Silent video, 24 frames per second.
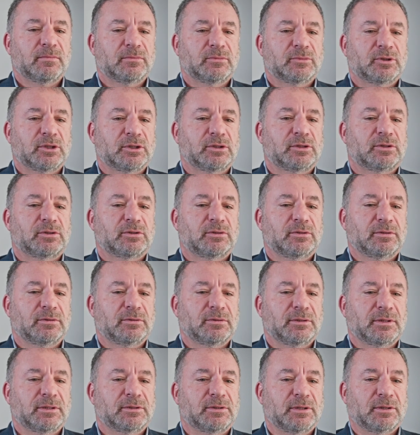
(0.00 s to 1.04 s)
Just
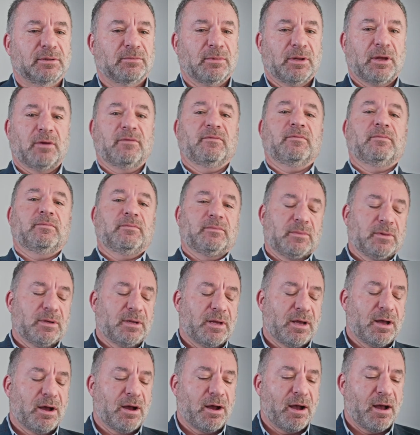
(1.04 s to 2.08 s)
as a note,
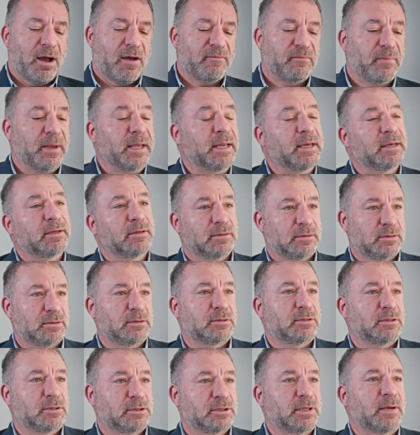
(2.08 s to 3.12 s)
I've been
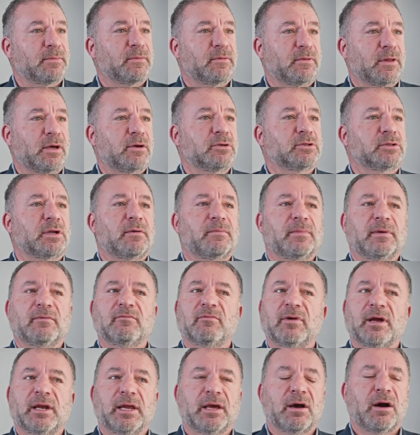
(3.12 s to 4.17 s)
to some of those and I've been
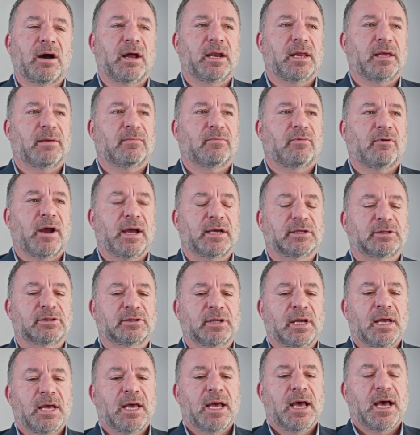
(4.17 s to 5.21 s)
really highly
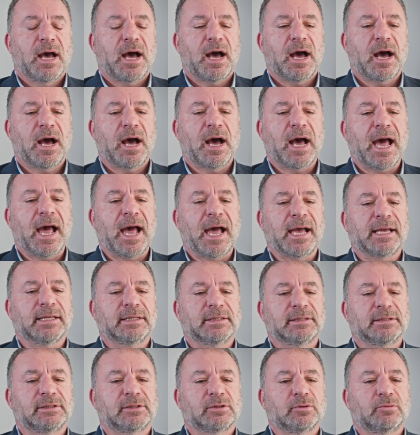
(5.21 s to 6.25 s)
impressed.
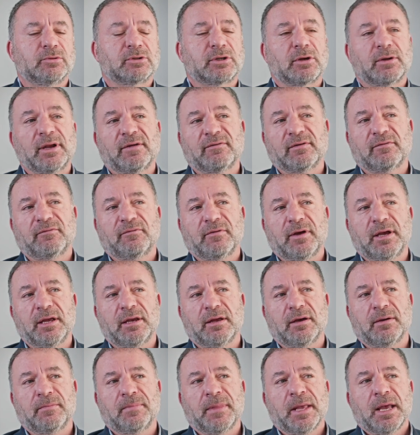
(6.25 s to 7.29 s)
And also Living
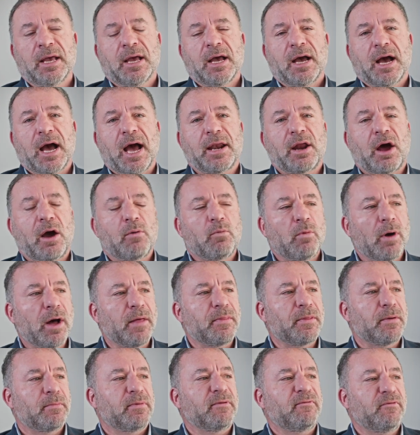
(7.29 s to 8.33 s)
Freedom. And I
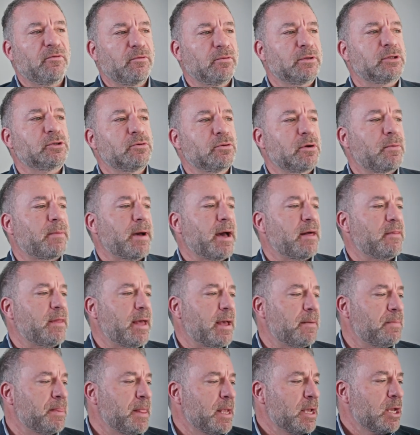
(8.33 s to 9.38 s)
wonder, before we talk about
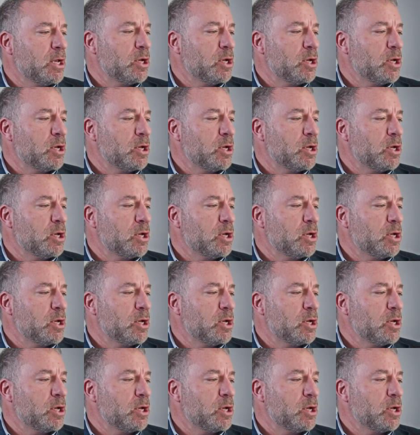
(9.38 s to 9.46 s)
them,